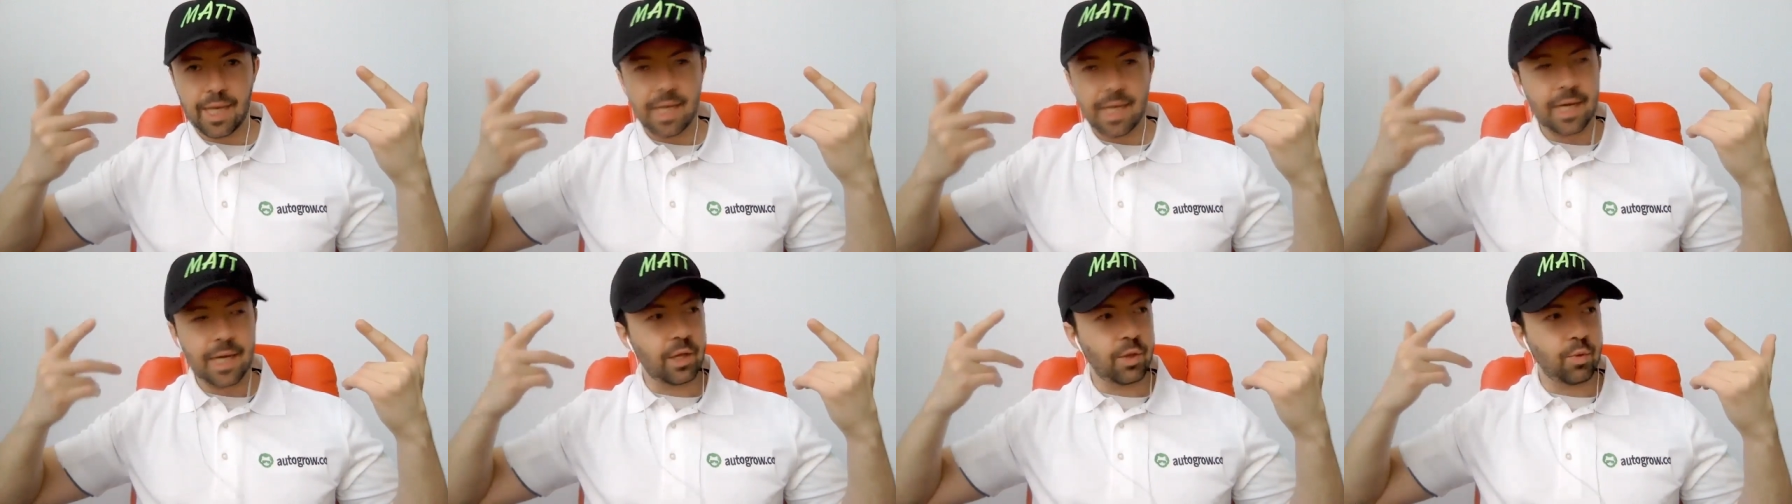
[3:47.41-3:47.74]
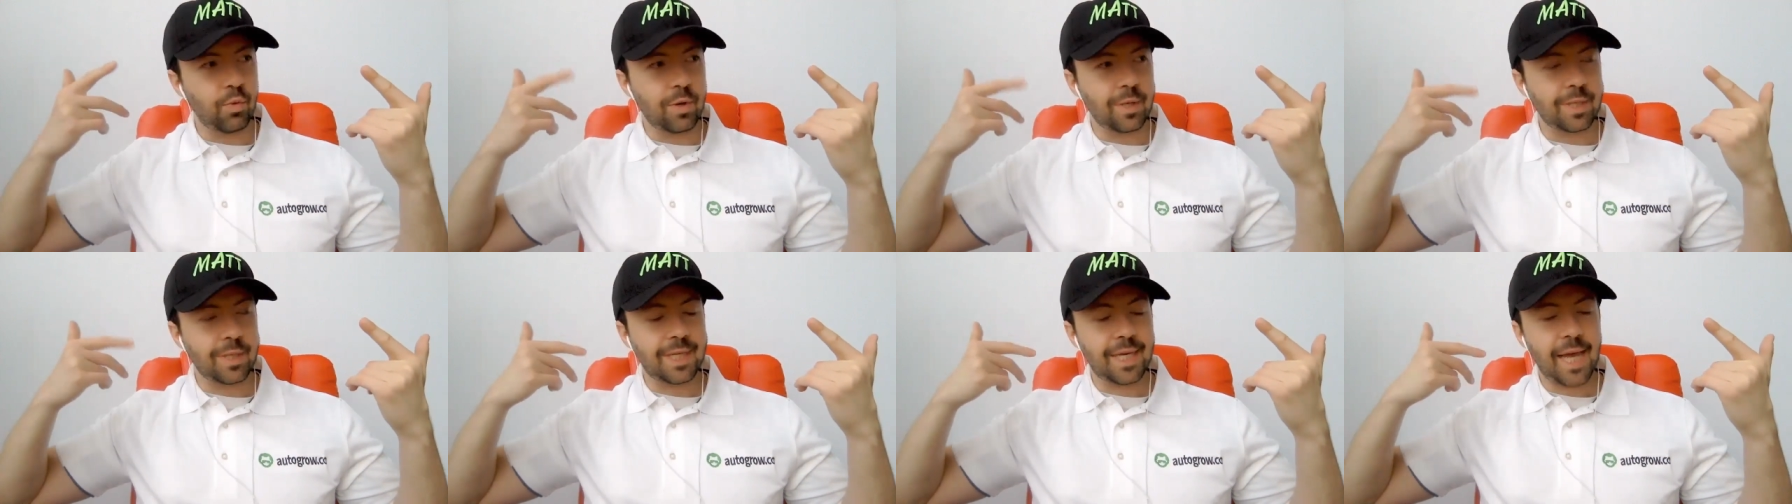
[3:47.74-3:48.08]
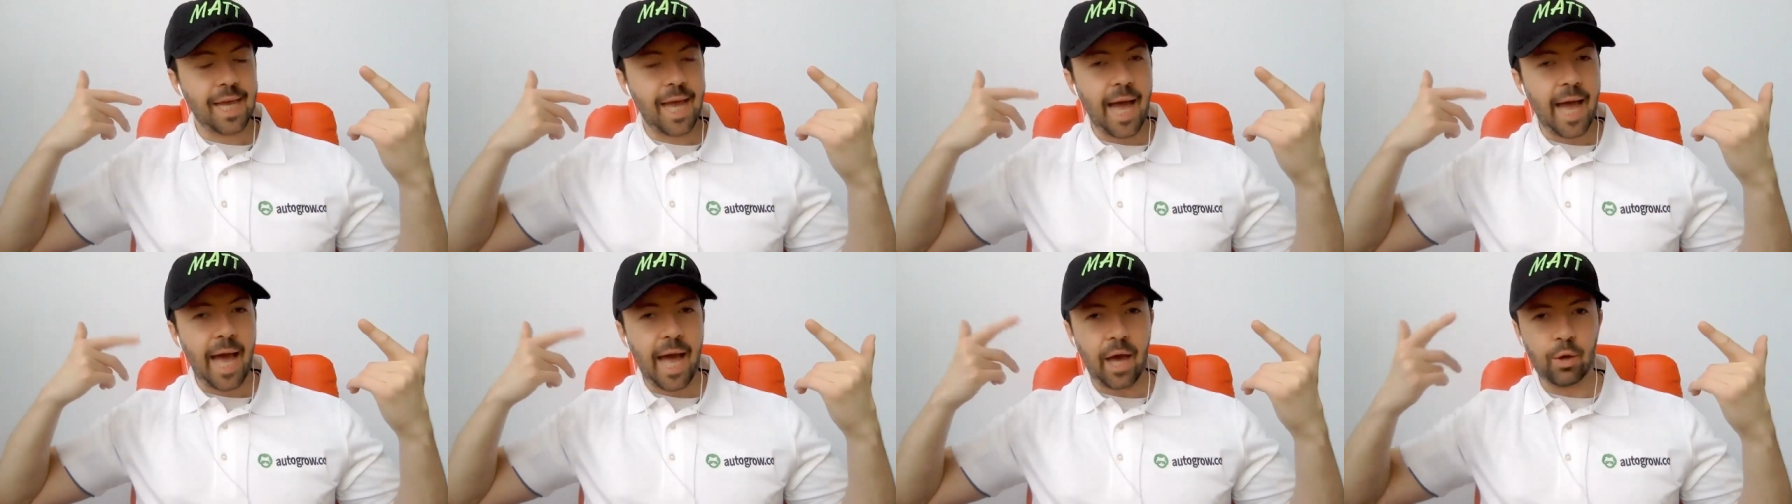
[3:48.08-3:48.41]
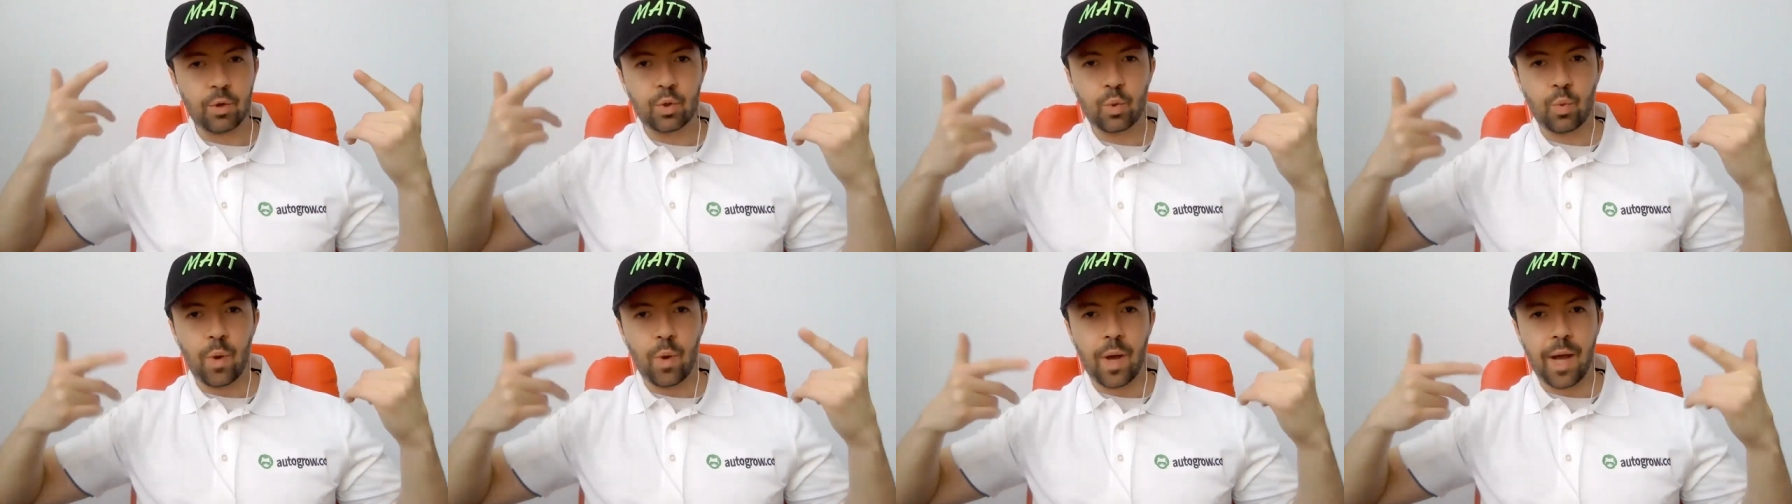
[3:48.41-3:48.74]
In other words, how
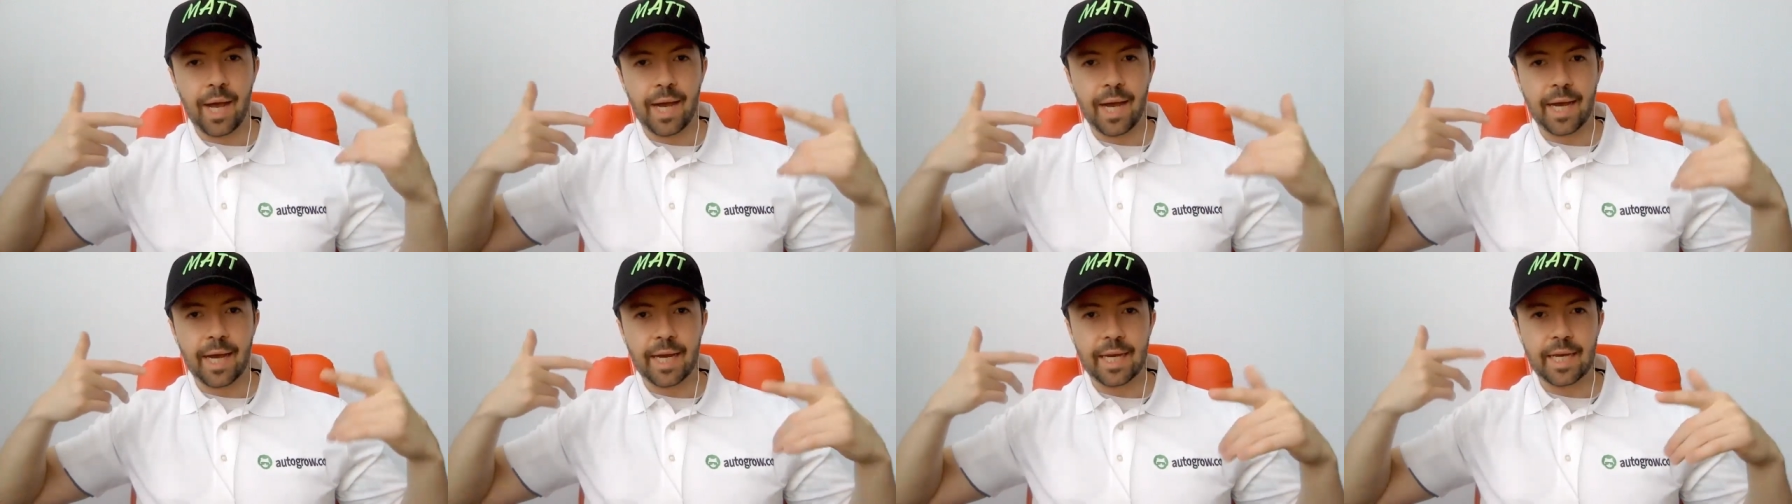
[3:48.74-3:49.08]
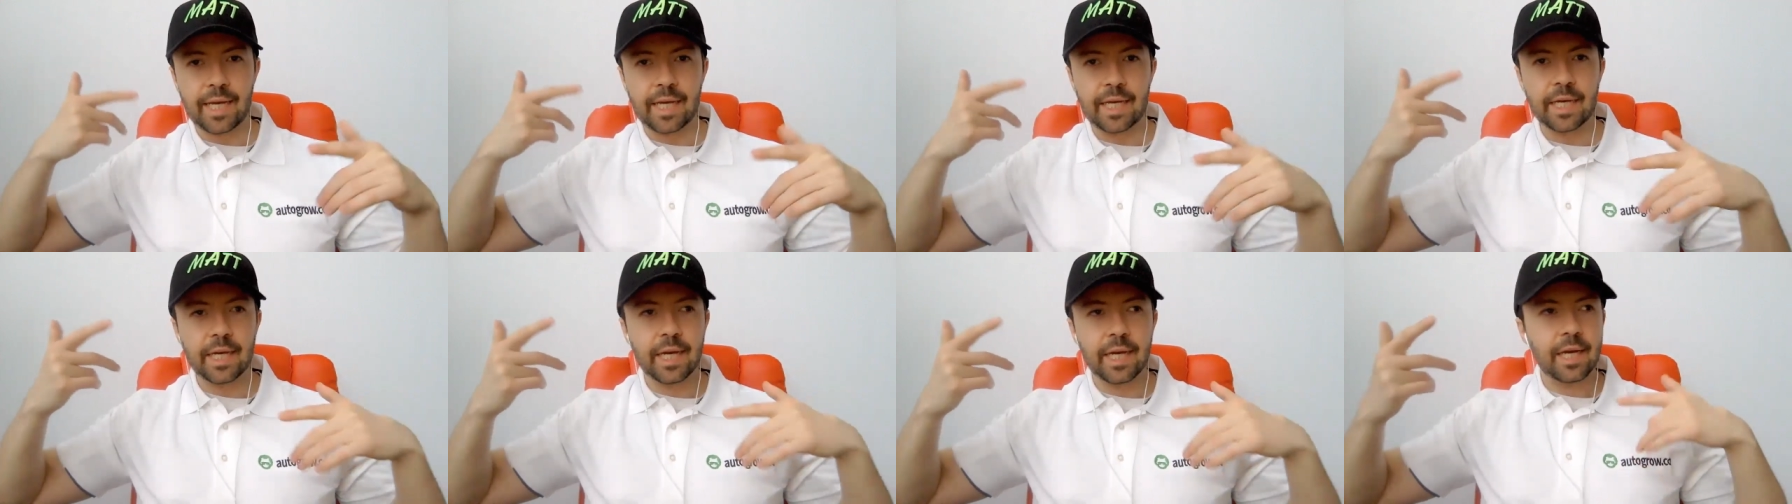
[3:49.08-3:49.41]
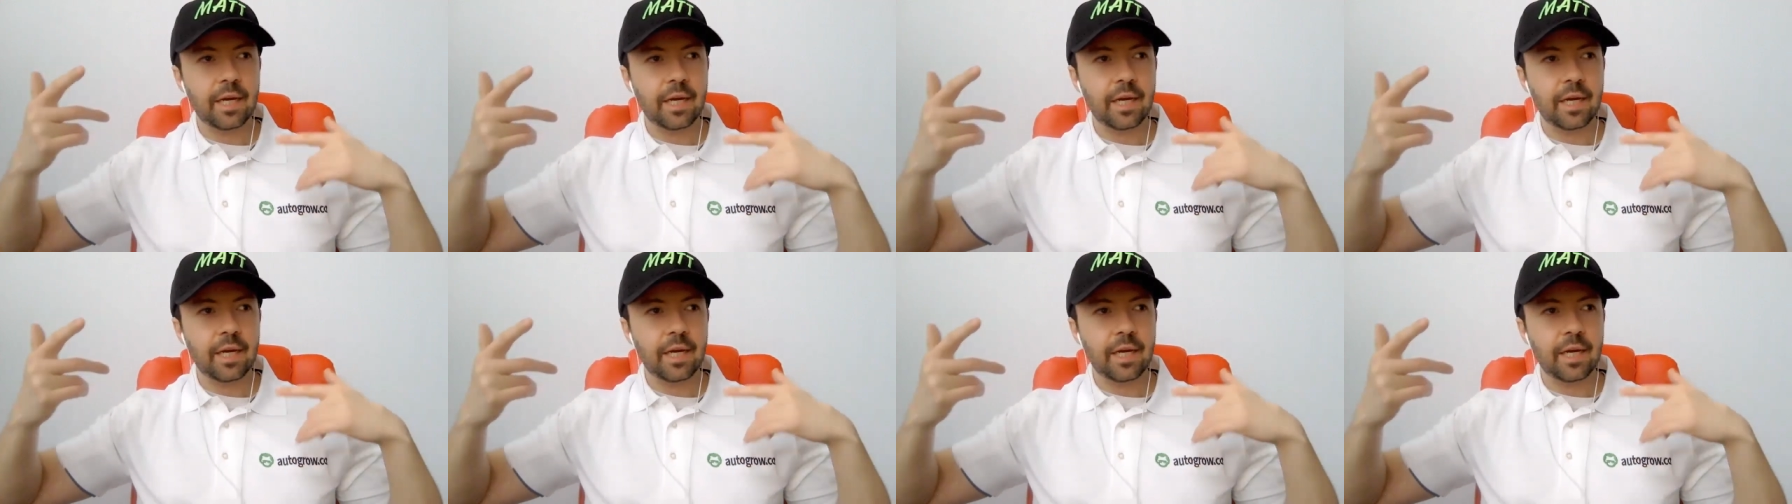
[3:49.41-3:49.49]
do I